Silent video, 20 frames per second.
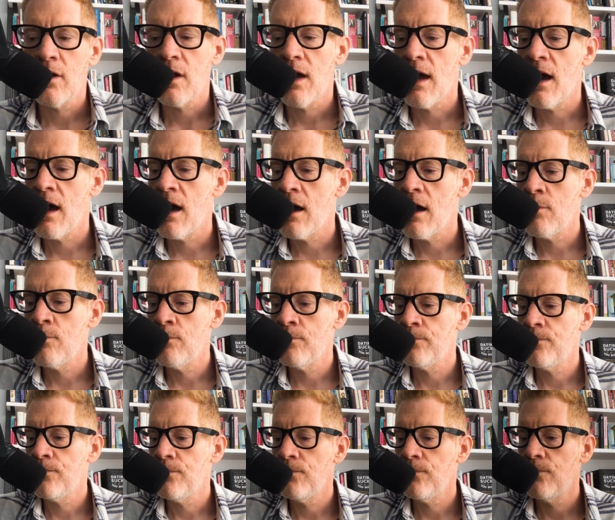
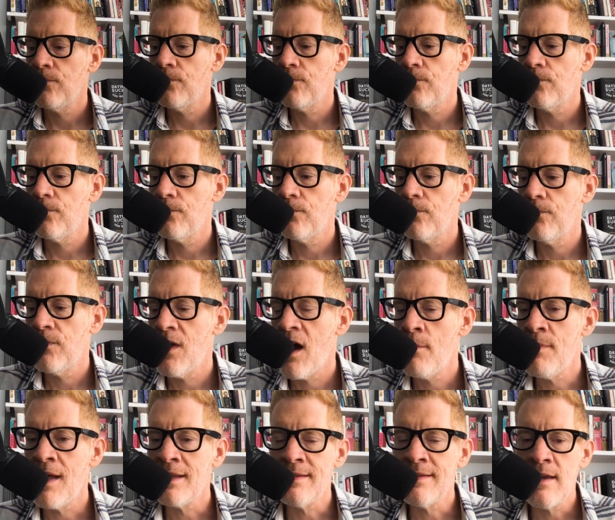Now,
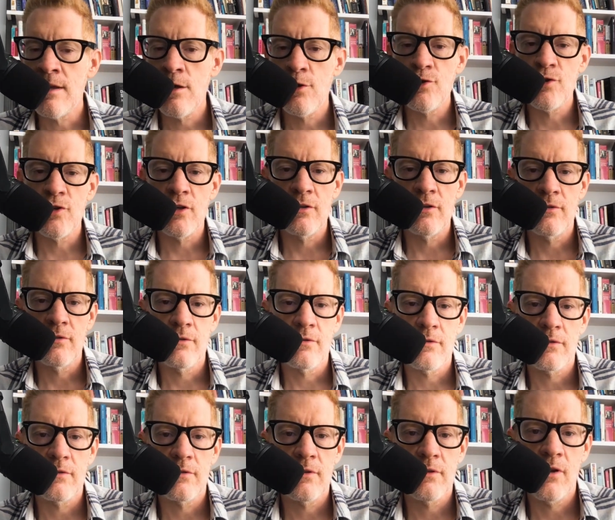I'm not saying you should
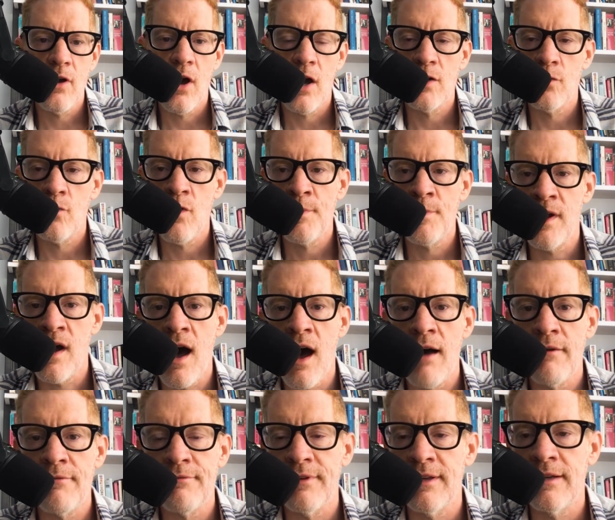cut a woman
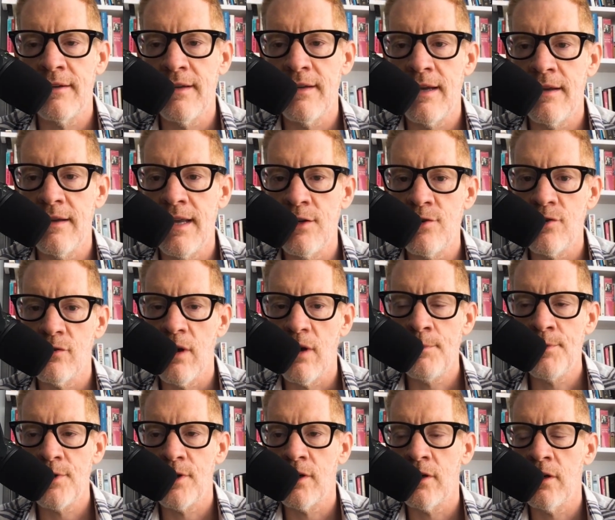off and
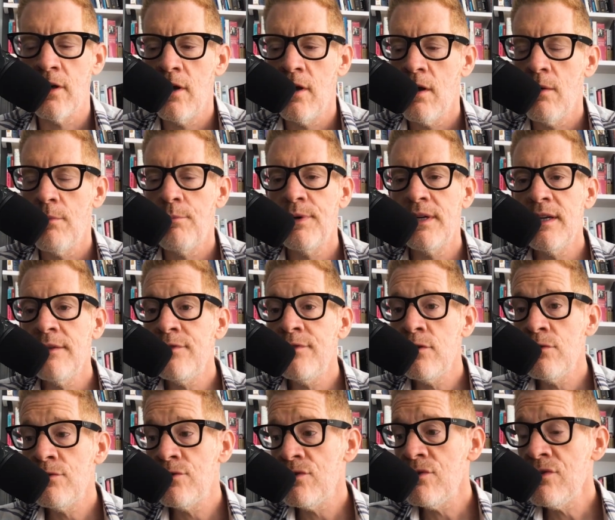interrupt her, but if
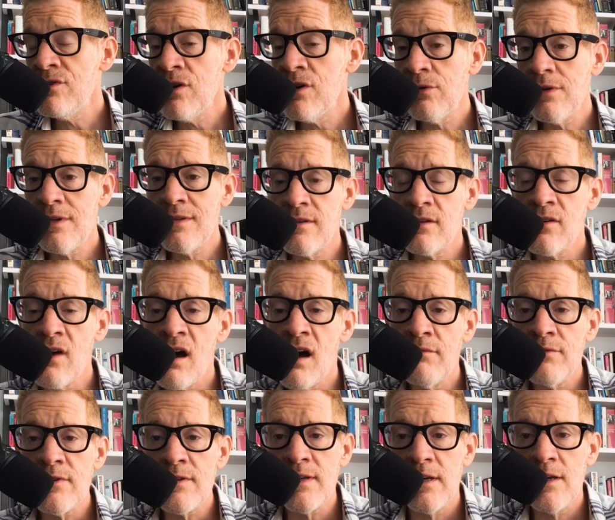you do notice the
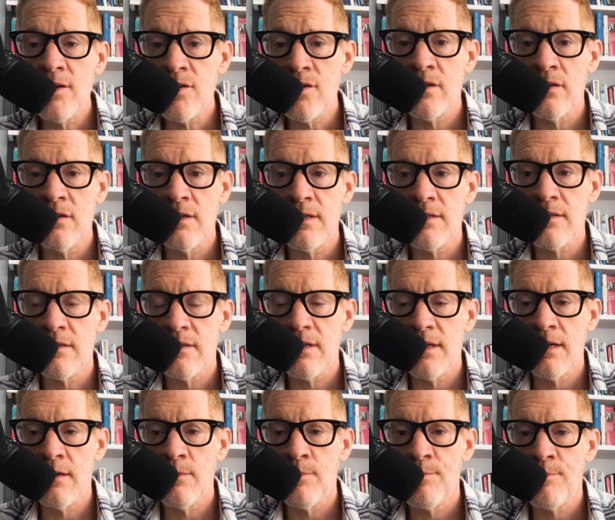conversation is
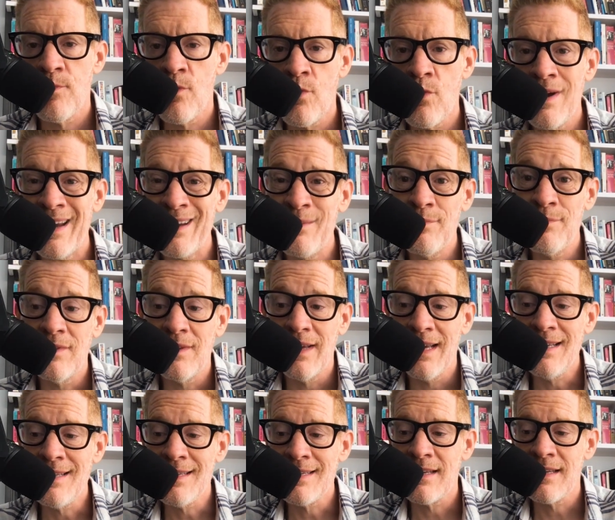in a boring
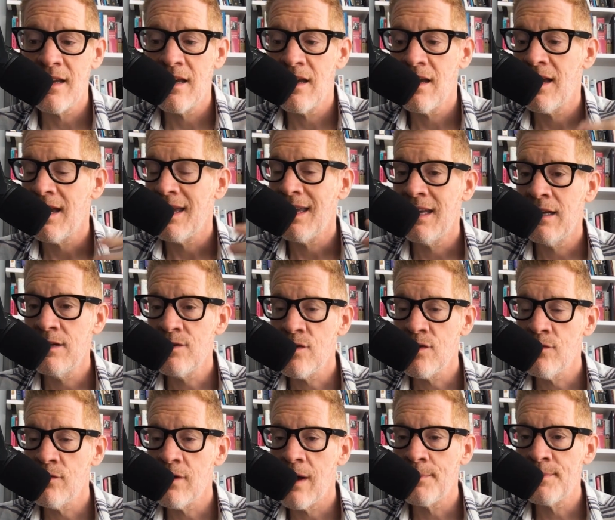place,
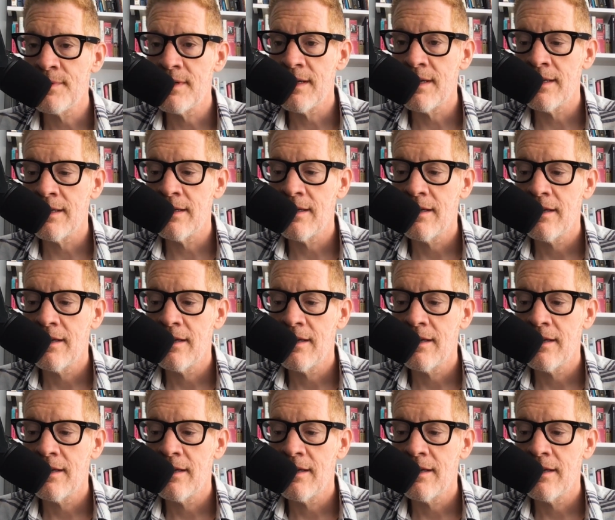interrupt it,